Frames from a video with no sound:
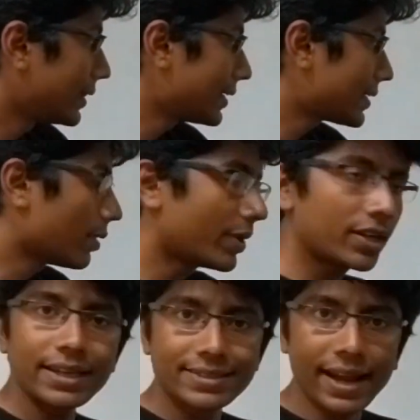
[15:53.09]
This
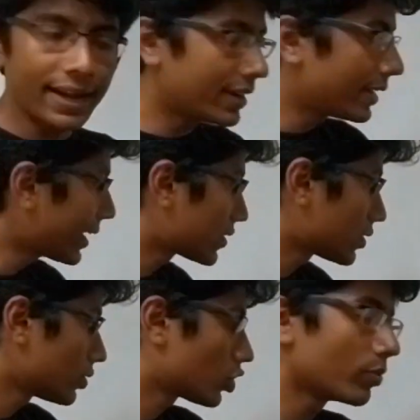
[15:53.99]
element is the end
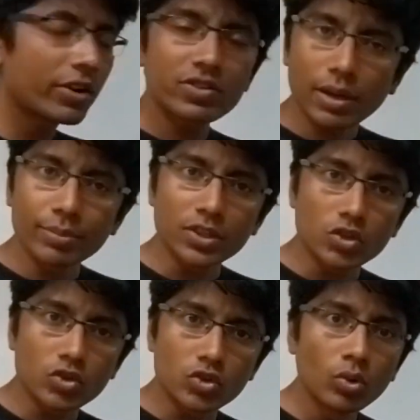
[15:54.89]
index, cumulative sum
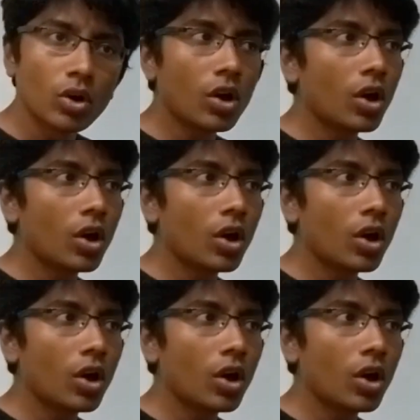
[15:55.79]
is 2.